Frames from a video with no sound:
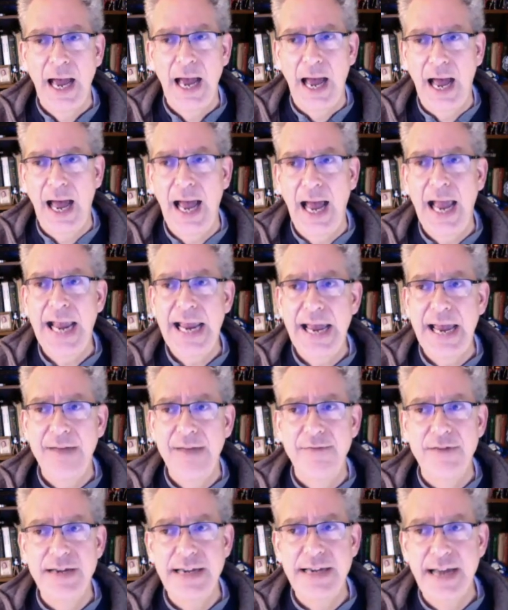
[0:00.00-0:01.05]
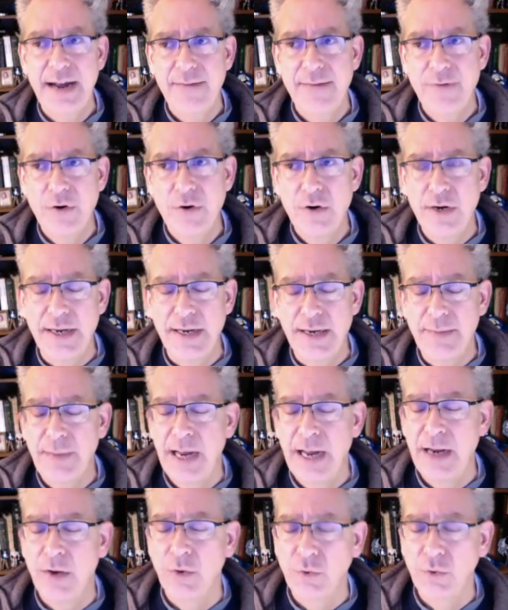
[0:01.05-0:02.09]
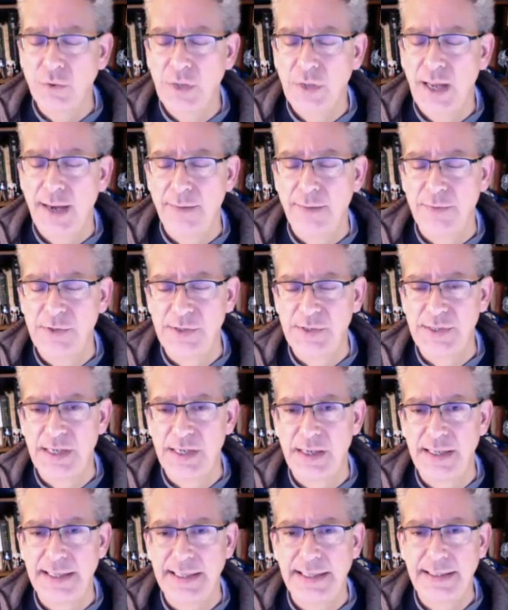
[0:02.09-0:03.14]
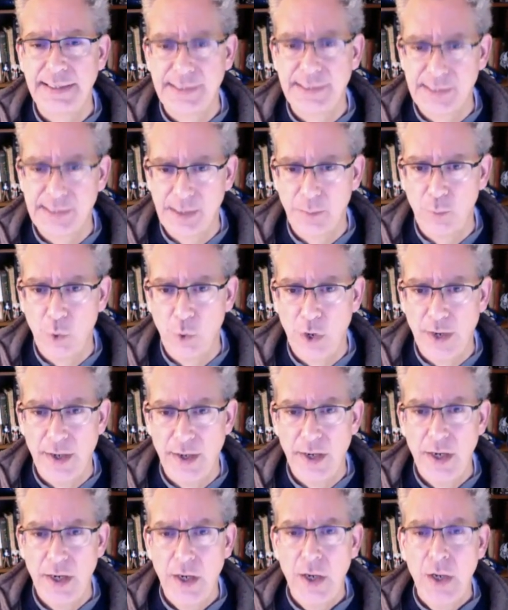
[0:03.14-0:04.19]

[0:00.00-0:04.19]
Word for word: I have never in my own life studied someone